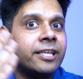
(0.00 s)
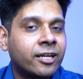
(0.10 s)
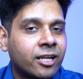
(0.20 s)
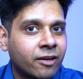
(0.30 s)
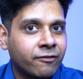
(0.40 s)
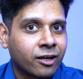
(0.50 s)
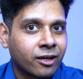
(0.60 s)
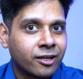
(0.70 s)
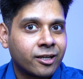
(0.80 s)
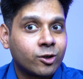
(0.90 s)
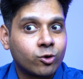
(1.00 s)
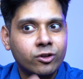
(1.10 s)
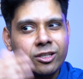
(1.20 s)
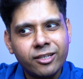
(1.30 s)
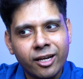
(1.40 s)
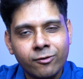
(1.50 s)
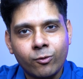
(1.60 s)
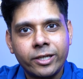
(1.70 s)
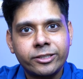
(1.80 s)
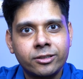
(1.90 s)
they are giving to these kind of
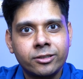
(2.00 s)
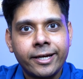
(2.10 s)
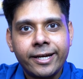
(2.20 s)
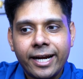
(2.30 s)
questions?